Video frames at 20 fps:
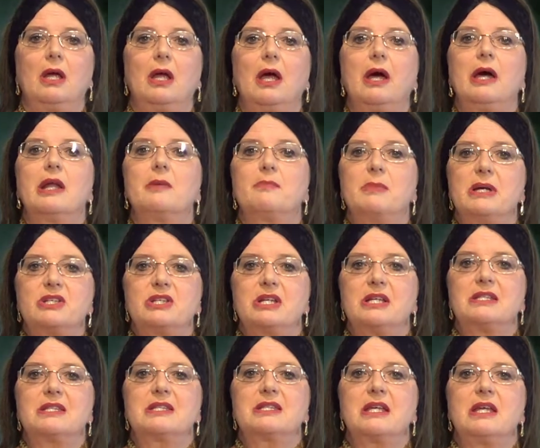In a
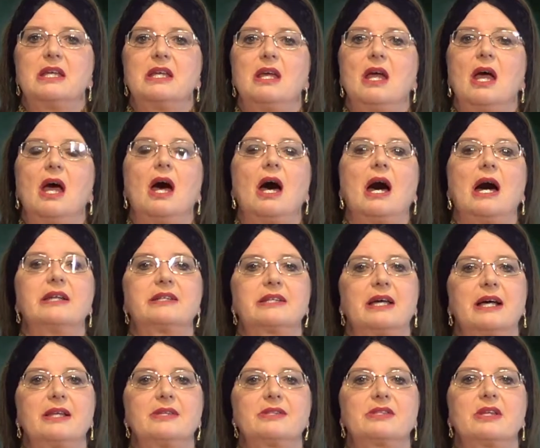mejence, a
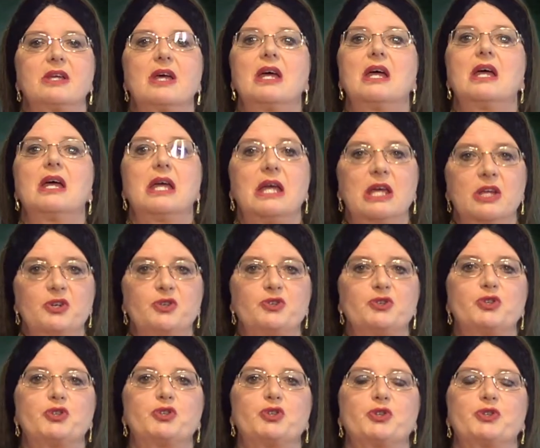dancer
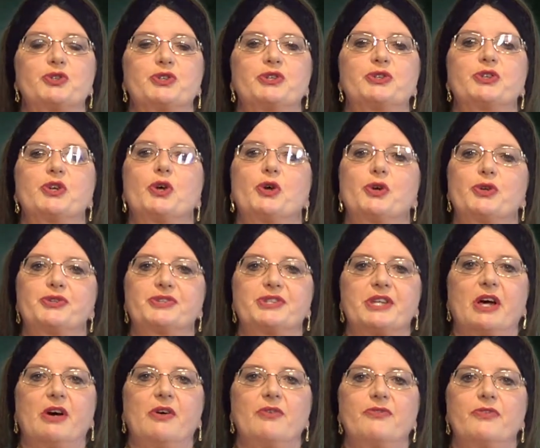introduces
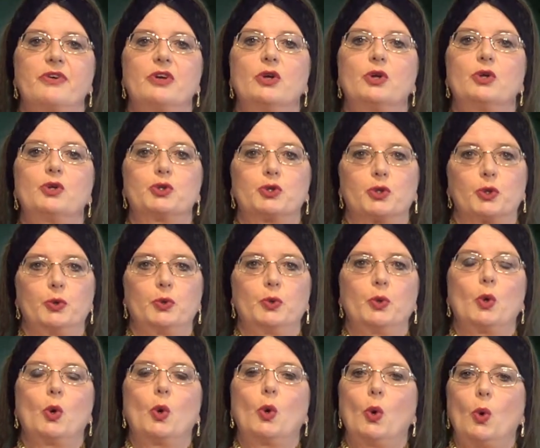herself to
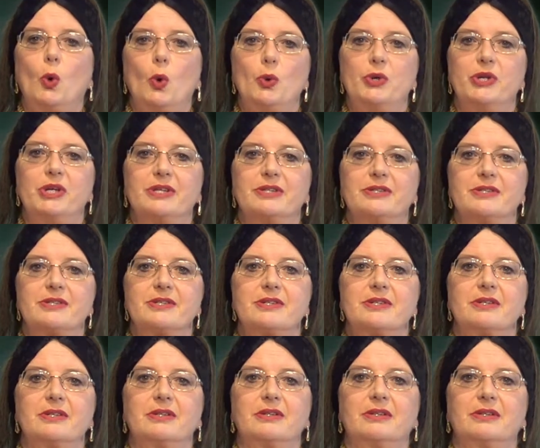her audience.
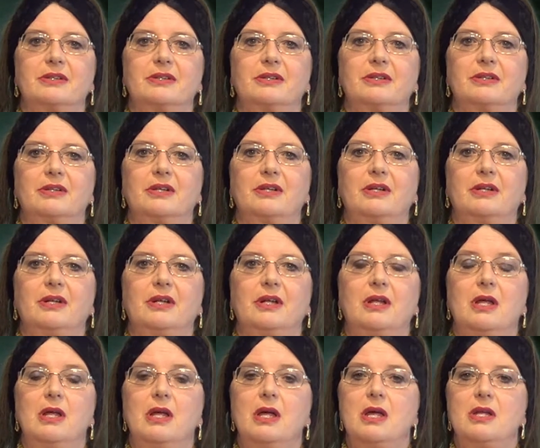
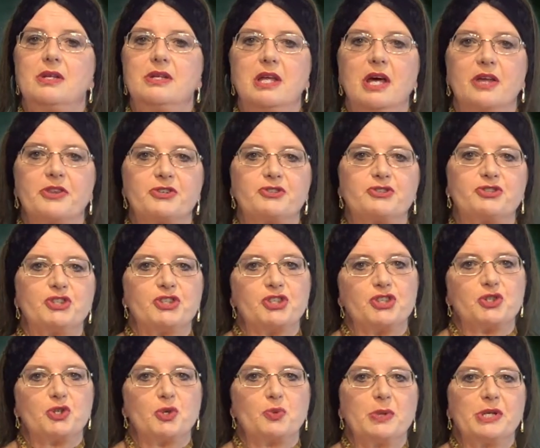Now, the
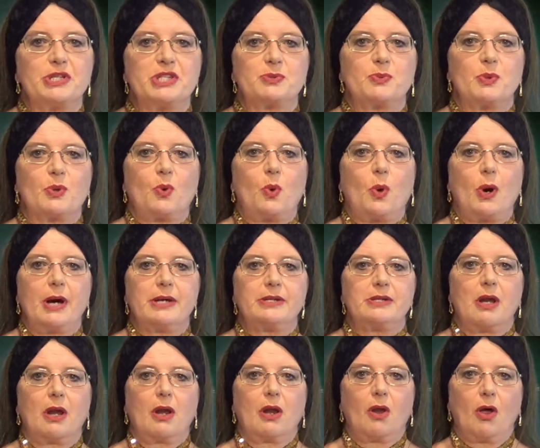traditional ones were
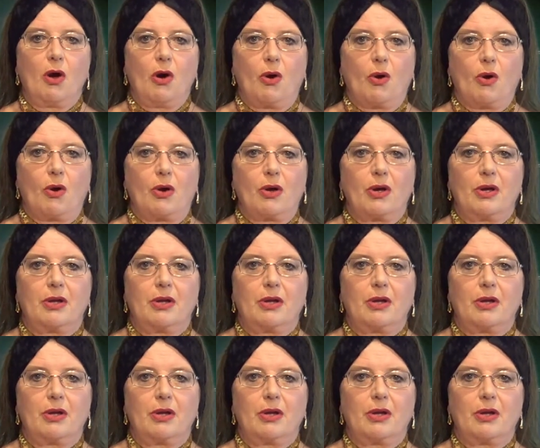quite long.